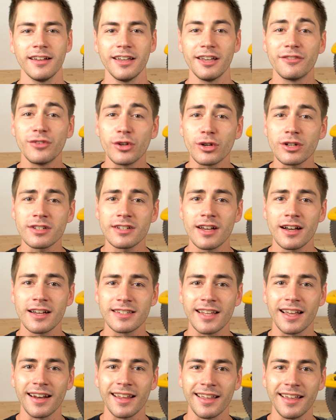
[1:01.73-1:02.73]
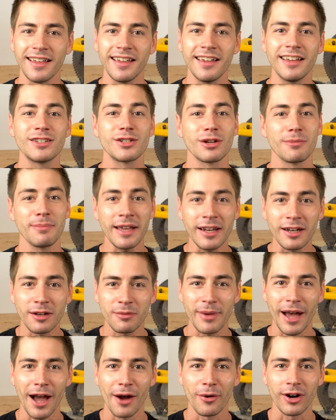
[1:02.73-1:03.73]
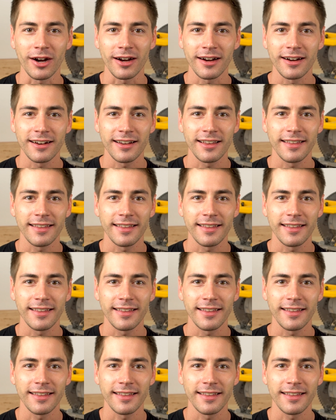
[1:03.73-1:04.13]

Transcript: If your saw is getting intermittent power,